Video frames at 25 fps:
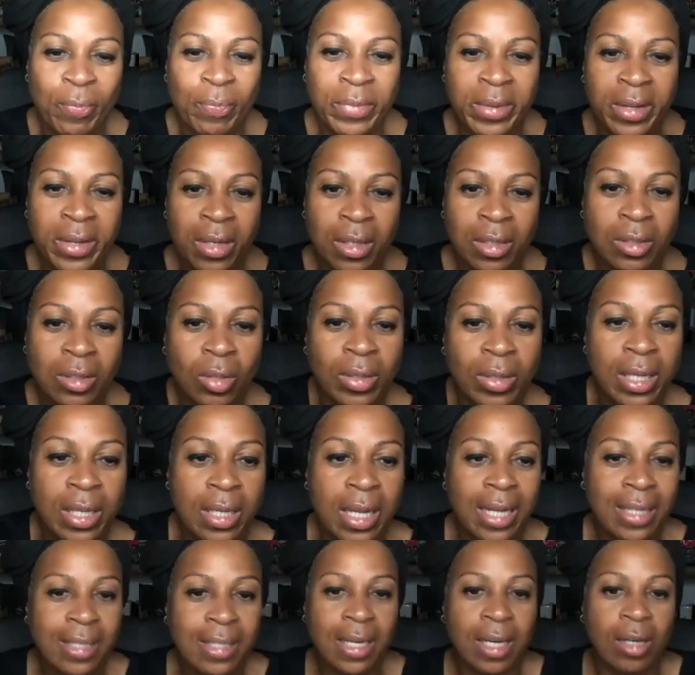So then
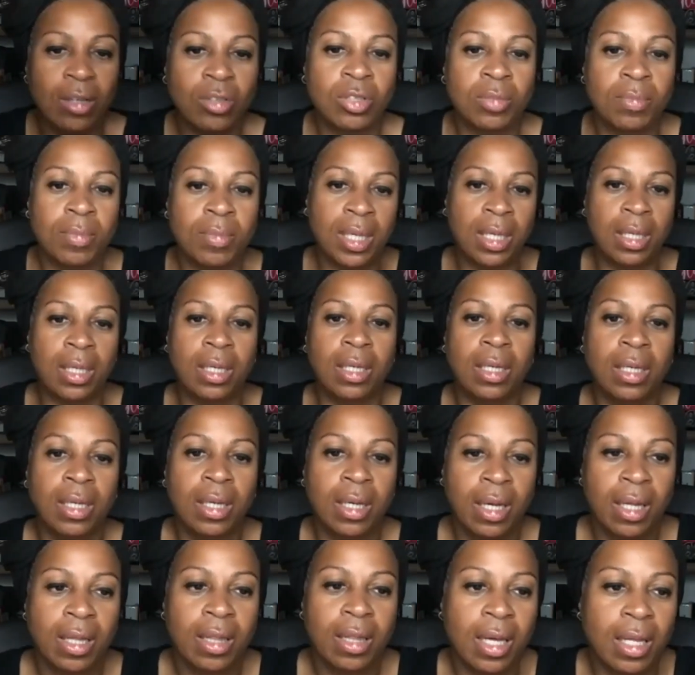that tells me
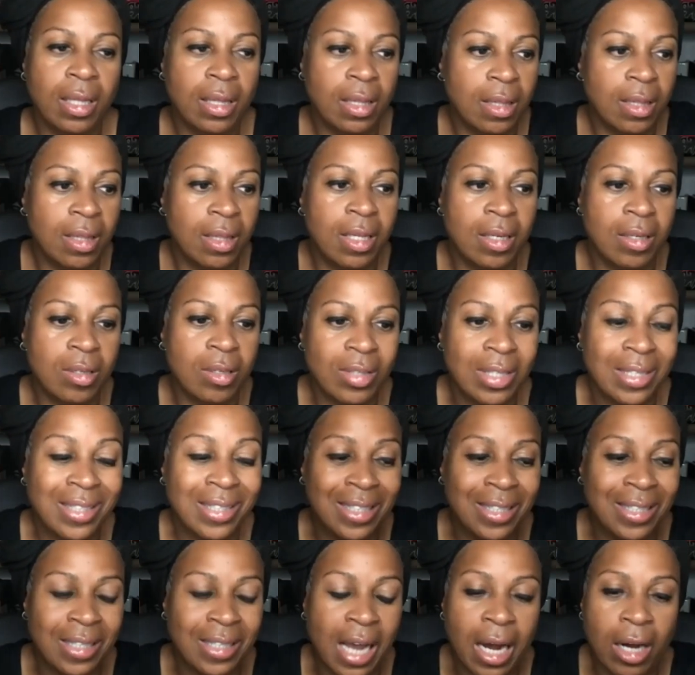that there's a
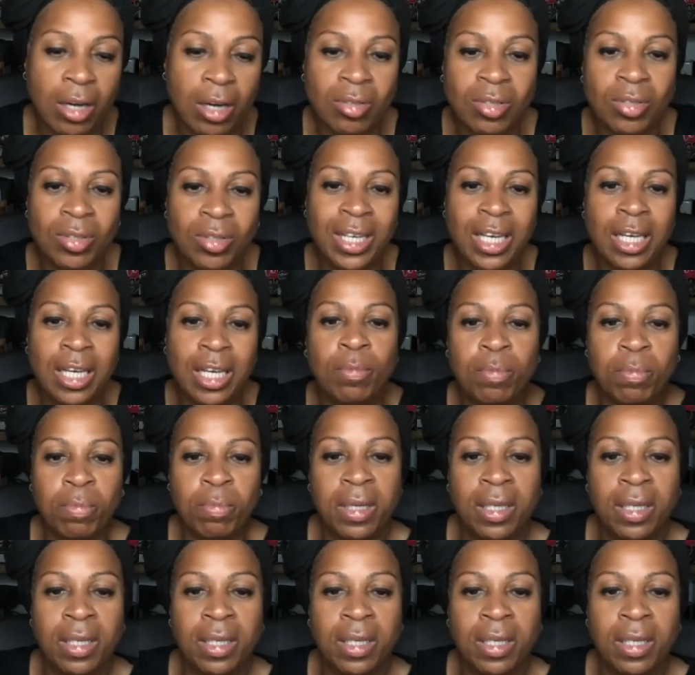desire to keep